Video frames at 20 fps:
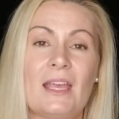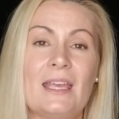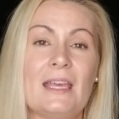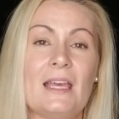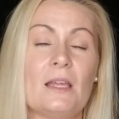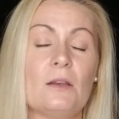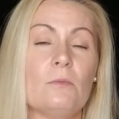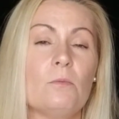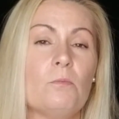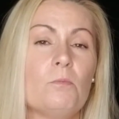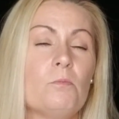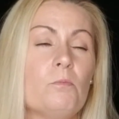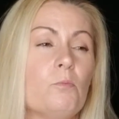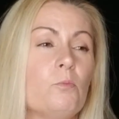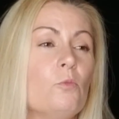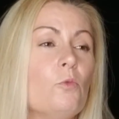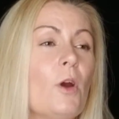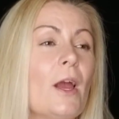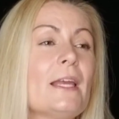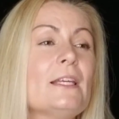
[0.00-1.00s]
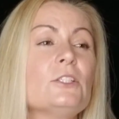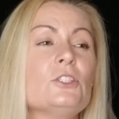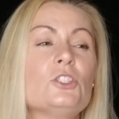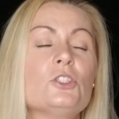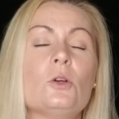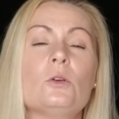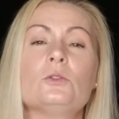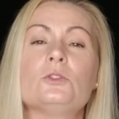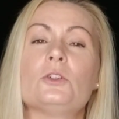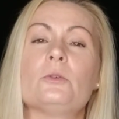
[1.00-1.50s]
had right
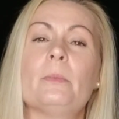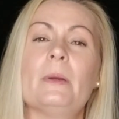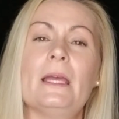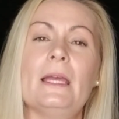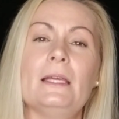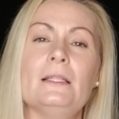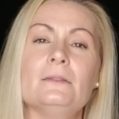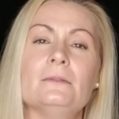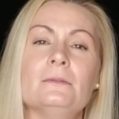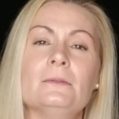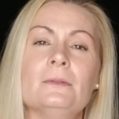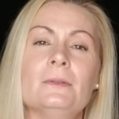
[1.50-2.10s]
shoulder pain.